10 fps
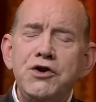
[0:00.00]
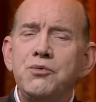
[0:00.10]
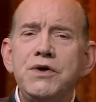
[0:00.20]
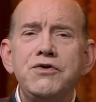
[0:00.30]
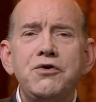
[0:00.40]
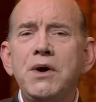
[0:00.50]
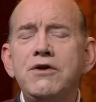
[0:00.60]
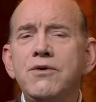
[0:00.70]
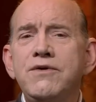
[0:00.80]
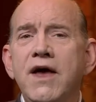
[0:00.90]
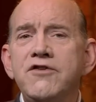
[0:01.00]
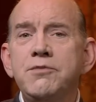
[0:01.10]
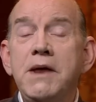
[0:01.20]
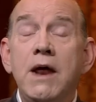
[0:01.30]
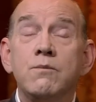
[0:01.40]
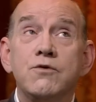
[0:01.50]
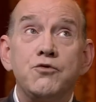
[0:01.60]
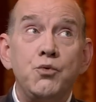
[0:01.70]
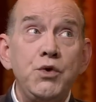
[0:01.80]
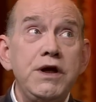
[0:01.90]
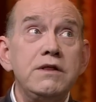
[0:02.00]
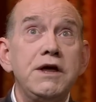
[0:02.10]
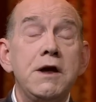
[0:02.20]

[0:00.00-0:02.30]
to read the Greek New Testament and was really